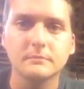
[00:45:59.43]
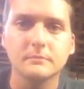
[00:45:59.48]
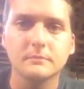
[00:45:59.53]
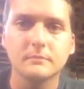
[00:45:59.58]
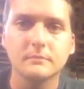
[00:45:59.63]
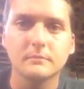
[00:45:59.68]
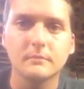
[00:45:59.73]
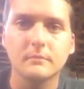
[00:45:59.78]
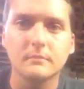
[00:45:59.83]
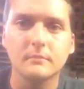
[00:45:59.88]

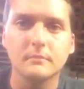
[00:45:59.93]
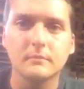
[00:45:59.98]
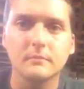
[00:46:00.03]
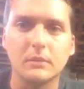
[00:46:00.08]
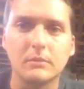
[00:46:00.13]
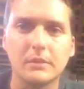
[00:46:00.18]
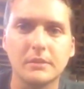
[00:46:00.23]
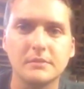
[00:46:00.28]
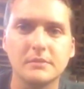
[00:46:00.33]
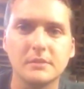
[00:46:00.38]
I read
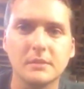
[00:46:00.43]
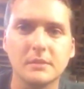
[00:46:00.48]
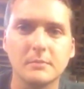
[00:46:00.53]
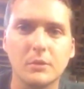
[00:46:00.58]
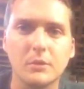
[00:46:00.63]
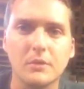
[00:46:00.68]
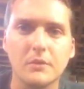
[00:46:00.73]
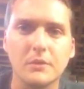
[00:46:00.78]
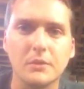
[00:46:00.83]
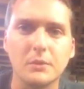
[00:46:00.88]
somewhere that the door
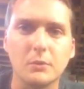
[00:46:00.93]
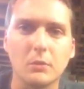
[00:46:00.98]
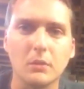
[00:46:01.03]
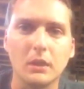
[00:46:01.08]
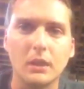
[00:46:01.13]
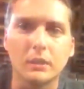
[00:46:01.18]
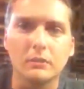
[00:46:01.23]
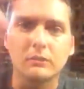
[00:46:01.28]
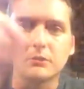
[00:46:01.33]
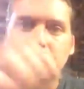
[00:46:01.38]
locks were
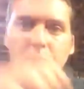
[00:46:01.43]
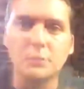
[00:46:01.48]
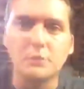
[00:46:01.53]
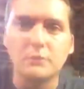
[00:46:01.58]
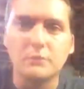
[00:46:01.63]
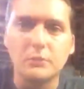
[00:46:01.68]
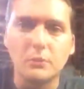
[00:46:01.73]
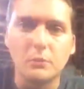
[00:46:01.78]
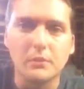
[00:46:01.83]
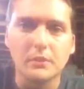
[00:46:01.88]
moved forward in
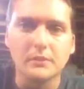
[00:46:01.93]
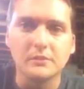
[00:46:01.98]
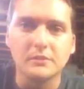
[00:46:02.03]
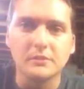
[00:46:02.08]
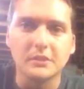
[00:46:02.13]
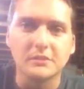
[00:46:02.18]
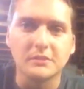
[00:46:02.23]
'69 for